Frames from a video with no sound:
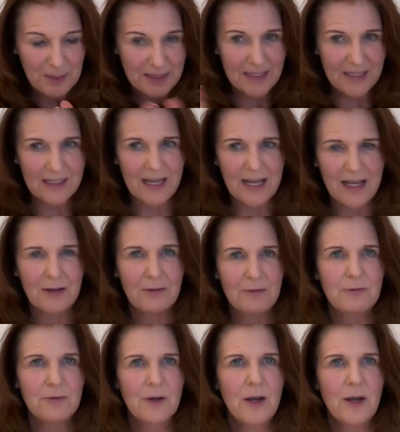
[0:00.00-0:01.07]
a life
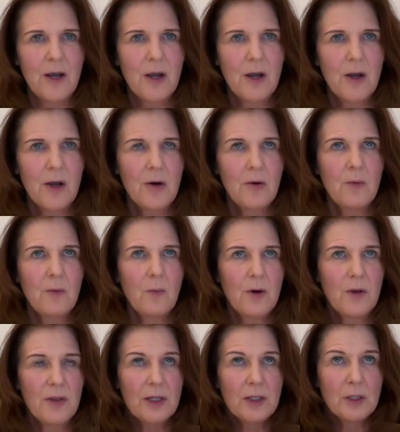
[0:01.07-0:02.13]

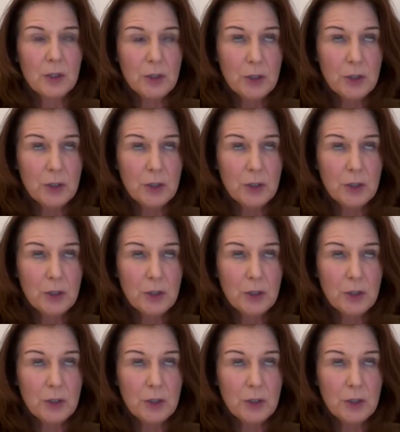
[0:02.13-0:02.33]
where they